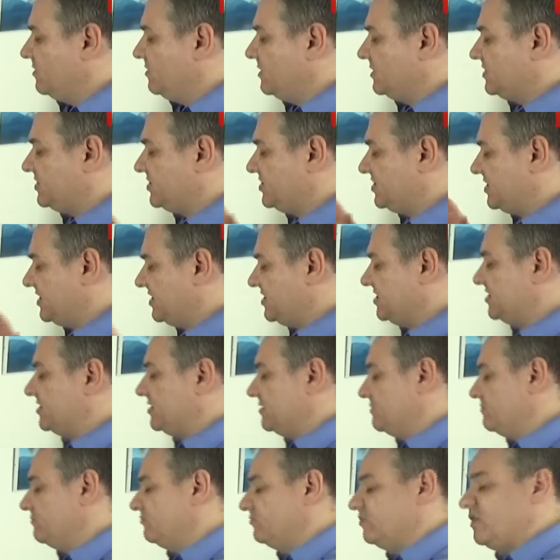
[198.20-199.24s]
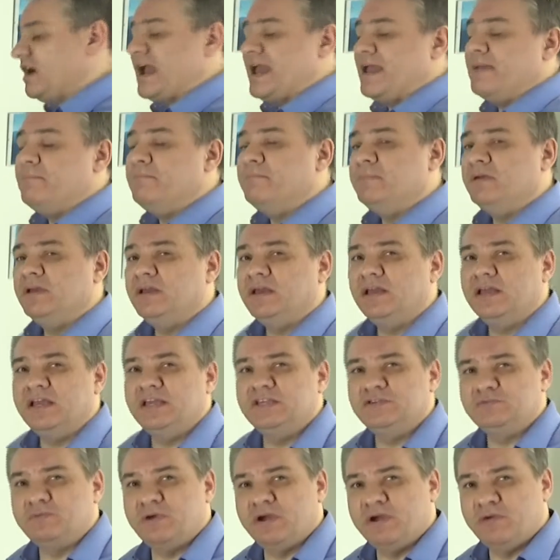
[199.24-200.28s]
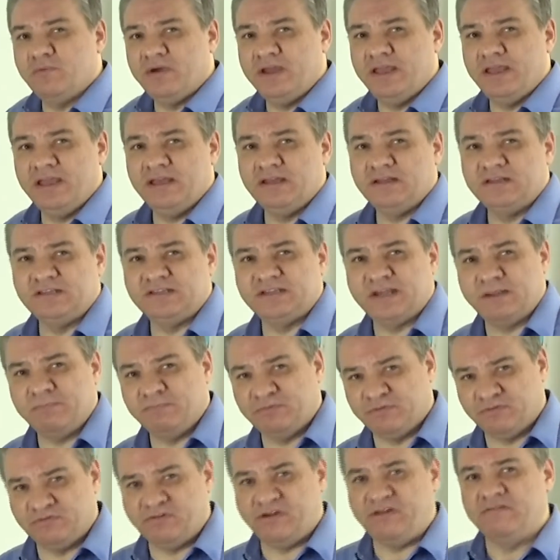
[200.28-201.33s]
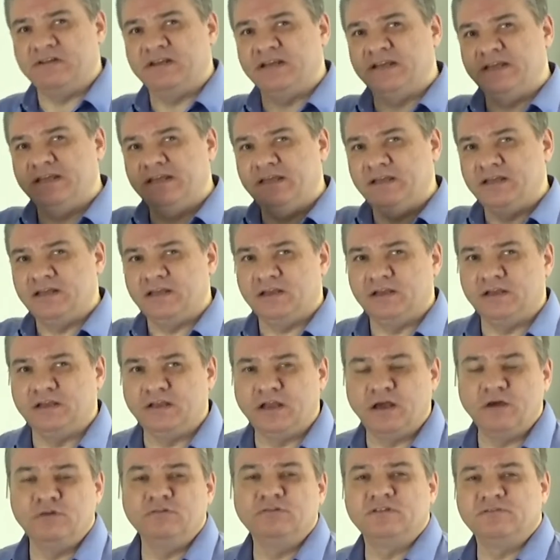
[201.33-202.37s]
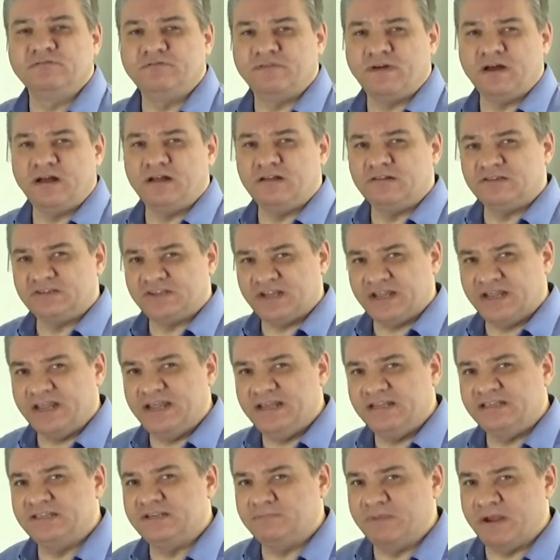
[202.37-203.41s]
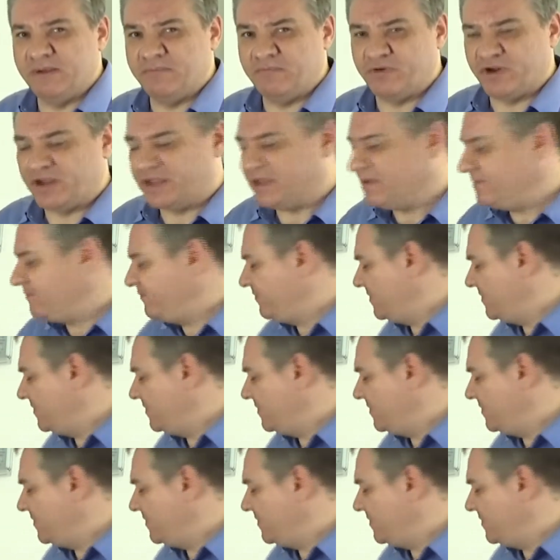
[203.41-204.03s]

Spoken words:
The system RAM is where we temporarily load the files into memory,